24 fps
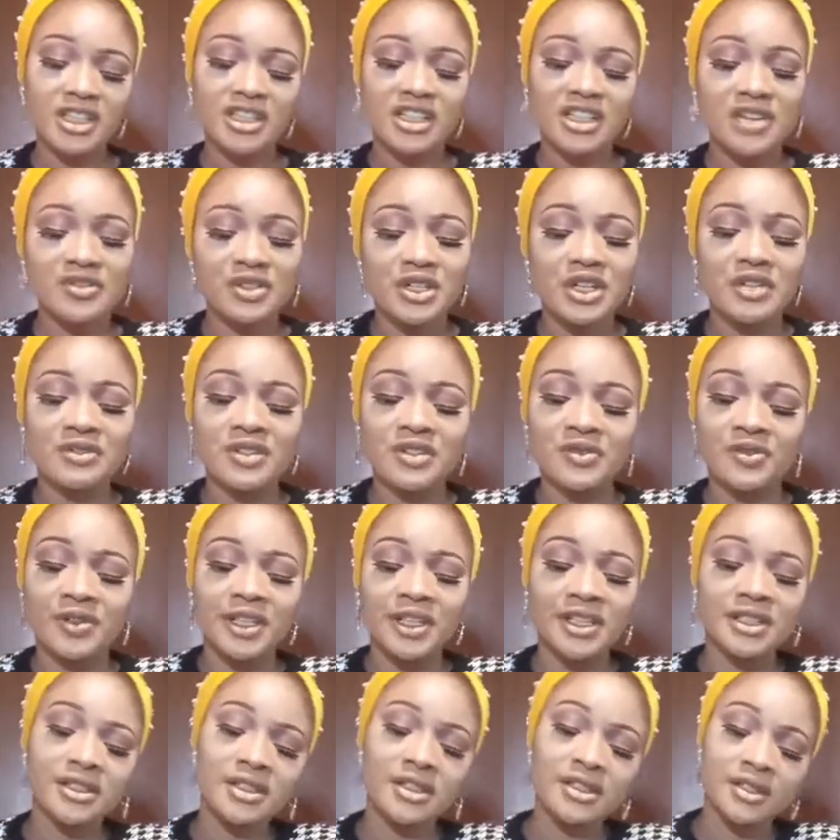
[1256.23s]
Have you ever
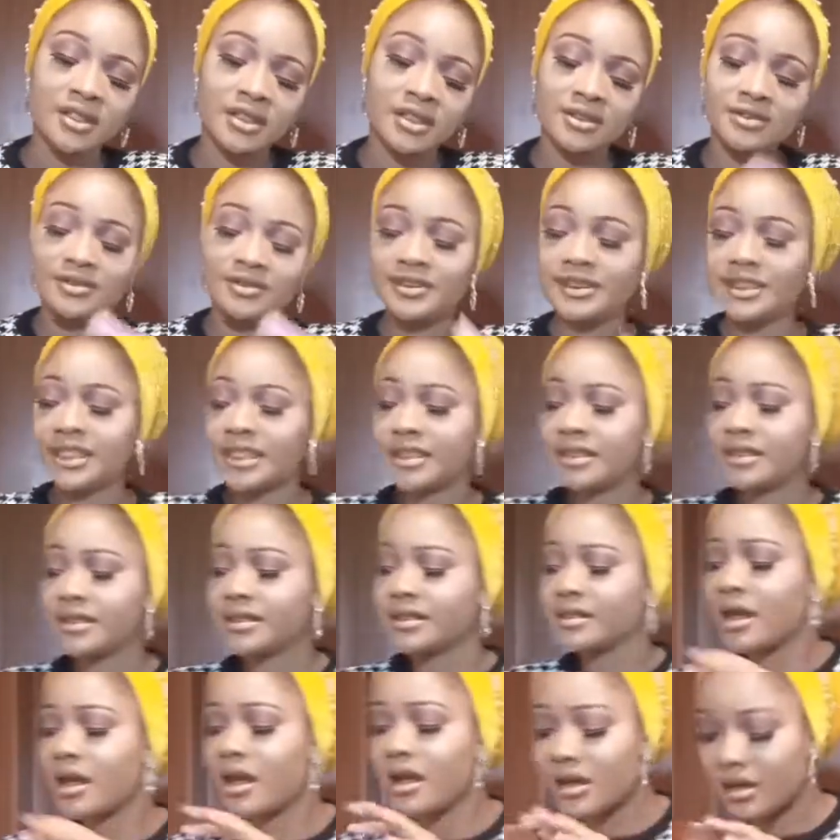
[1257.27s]
fallen in love?
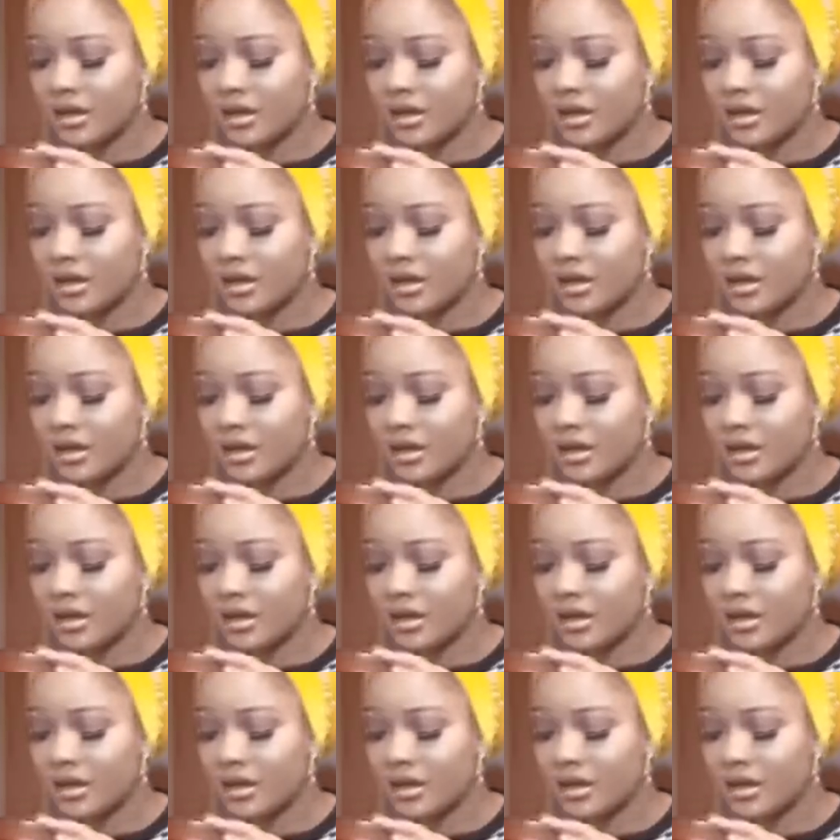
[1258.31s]
Yes.